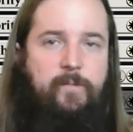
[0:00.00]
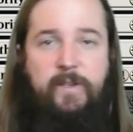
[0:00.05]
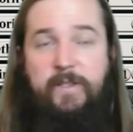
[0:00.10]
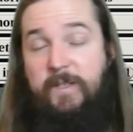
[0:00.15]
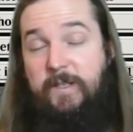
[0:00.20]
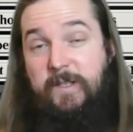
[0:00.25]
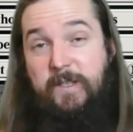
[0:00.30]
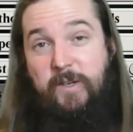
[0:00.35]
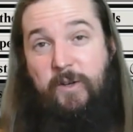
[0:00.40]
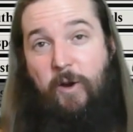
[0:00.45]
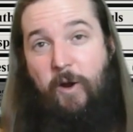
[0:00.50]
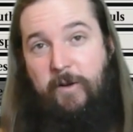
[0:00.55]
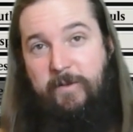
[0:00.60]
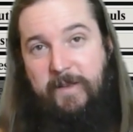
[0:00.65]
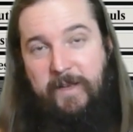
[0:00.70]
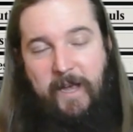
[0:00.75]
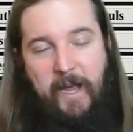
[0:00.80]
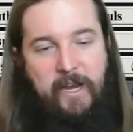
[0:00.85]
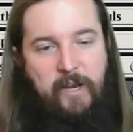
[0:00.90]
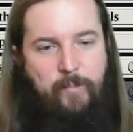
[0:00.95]
This is the card
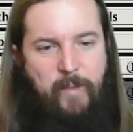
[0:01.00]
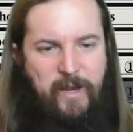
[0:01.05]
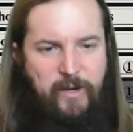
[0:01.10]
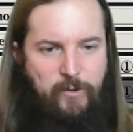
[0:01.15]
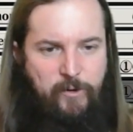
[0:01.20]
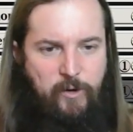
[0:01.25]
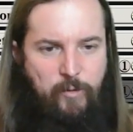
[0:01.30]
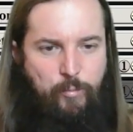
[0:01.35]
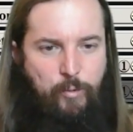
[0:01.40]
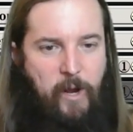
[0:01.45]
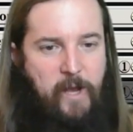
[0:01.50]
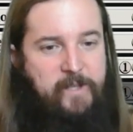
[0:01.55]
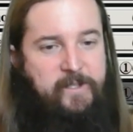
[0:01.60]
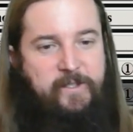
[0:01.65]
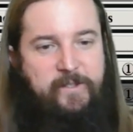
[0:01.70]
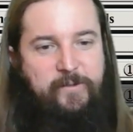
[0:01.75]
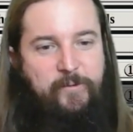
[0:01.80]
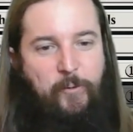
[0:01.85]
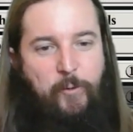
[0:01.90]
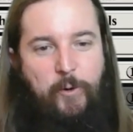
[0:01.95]
that kind of made
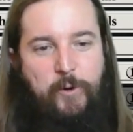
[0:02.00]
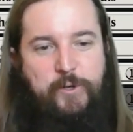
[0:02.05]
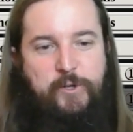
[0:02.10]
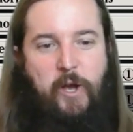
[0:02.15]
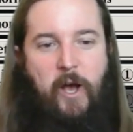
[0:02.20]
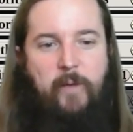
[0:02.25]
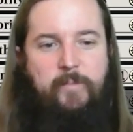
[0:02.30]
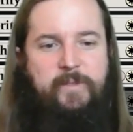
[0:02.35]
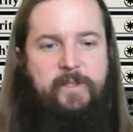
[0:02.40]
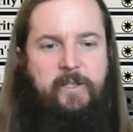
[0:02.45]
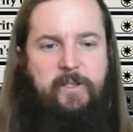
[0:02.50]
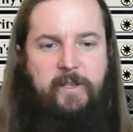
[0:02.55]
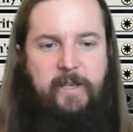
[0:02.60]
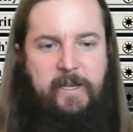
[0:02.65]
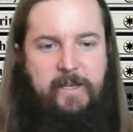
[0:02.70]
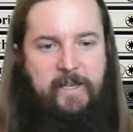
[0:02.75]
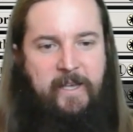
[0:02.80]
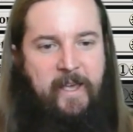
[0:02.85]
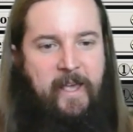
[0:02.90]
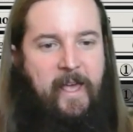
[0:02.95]
Urbresk's Forge
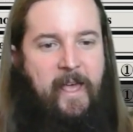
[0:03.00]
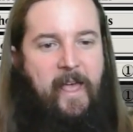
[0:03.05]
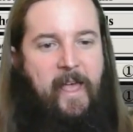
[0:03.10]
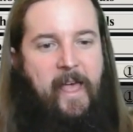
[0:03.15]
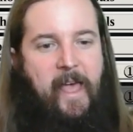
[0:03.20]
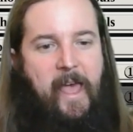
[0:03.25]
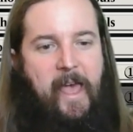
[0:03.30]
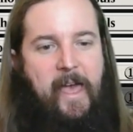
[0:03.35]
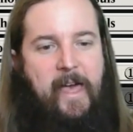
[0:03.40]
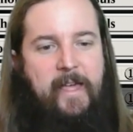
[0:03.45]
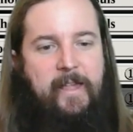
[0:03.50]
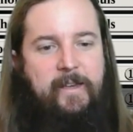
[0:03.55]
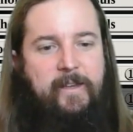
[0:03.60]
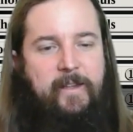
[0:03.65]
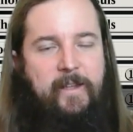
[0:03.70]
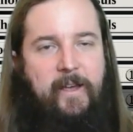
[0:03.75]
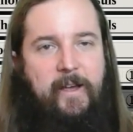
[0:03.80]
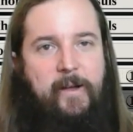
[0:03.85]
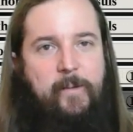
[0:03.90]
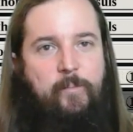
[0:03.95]
obsolete,
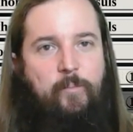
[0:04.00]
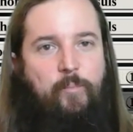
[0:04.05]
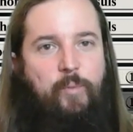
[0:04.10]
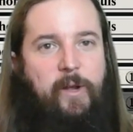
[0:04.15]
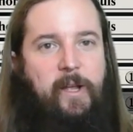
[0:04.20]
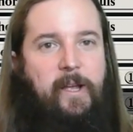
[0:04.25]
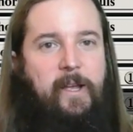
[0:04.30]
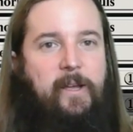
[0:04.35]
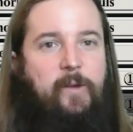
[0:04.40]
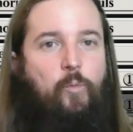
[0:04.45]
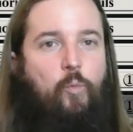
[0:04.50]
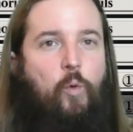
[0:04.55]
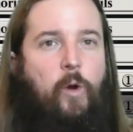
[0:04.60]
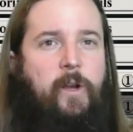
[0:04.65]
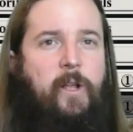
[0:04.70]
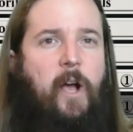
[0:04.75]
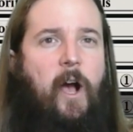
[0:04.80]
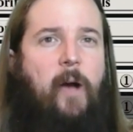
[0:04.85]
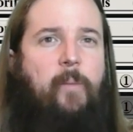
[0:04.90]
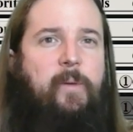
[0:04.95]
and bringing in
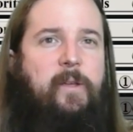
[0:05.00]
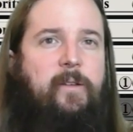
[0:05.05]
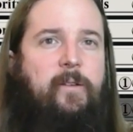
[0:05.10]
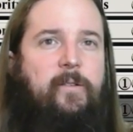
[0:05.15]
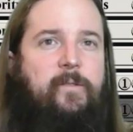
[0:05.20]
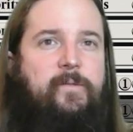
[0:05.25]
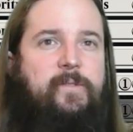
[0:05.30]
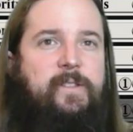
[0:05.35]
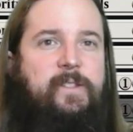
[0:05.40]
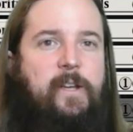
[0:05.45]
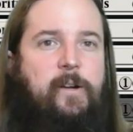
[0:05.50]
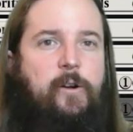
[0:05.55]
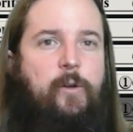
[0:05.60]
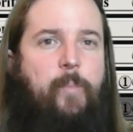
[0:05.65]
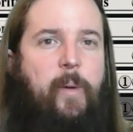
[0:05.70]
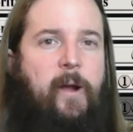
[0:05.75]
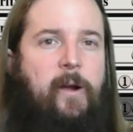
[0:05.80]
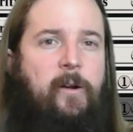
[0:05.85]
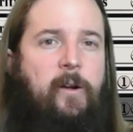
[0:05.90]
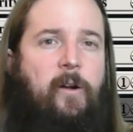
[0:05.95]
1 copy of Sarah
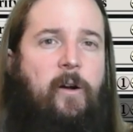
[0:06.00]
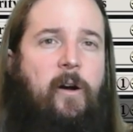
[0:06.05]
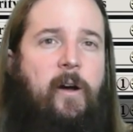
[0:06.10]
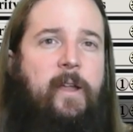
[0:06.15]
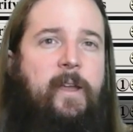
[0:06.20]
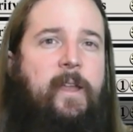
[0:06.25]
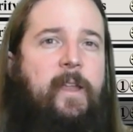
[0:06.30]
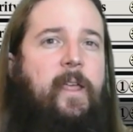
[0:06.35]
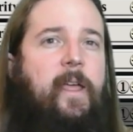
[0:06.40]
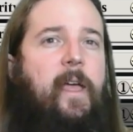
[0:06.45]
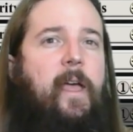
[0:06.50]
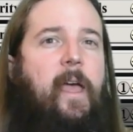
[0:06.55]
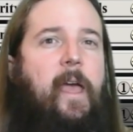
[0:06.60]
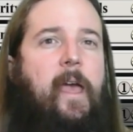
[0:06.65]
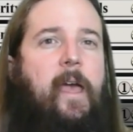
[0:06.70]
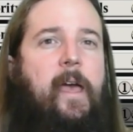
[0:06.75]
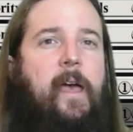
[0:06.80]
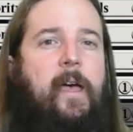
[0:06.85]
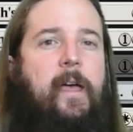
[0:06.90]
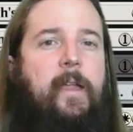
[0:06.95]
Paragon.
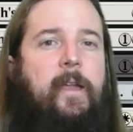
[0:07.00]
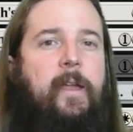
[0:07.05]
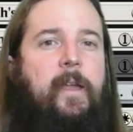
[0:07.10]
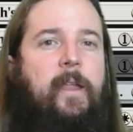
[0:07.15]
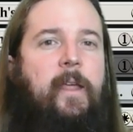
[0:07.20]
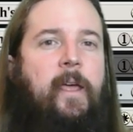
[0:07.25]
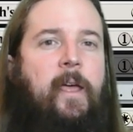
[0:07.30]
And